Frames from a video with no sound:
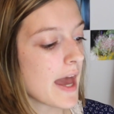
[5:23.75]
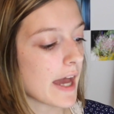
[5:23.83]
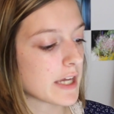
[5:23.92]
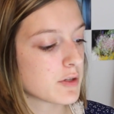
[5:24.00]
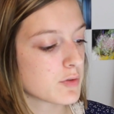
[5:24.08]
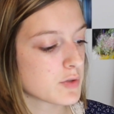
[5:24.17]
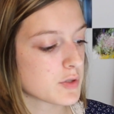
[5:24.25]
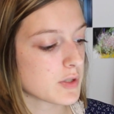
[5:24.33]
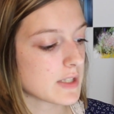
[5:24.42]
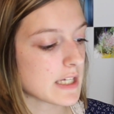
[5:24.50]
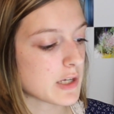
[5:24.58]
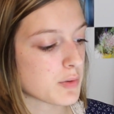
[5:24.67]
I
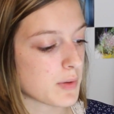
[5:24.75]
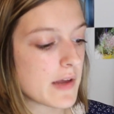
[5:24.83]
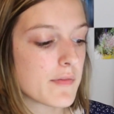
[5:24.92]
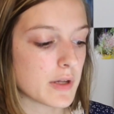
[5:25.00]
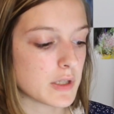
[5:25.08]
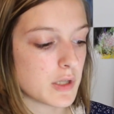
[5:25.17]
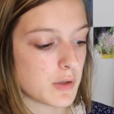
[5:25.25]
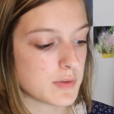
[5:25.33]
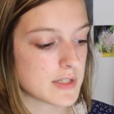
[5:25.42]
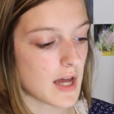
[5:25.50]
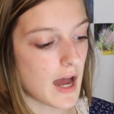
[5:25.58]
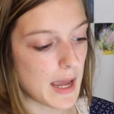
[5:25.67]
usually crave
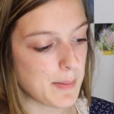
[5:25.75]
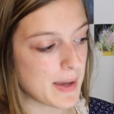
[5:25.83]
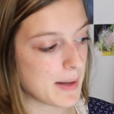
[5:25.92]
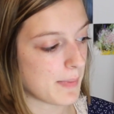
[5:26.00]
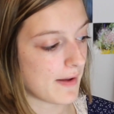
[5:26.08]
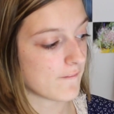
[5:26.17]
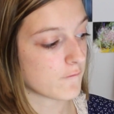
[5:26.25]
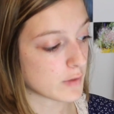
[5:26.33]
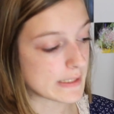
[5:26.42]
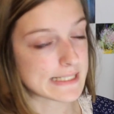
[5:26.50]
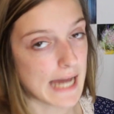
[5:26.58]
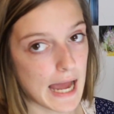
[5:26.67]
alone time in my
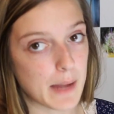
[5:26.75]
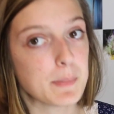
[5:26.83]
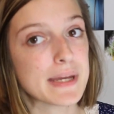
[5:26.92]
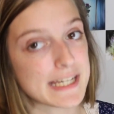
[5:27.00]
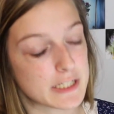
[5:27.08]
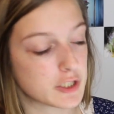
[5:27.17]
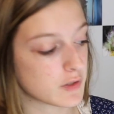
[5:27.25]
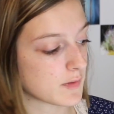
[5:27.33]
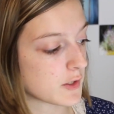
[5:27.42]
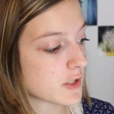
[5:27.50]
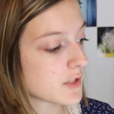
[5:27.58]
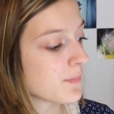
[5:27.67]
free time,
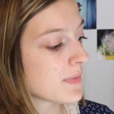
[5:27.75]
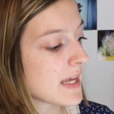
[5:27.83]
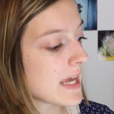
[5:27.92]
introvert.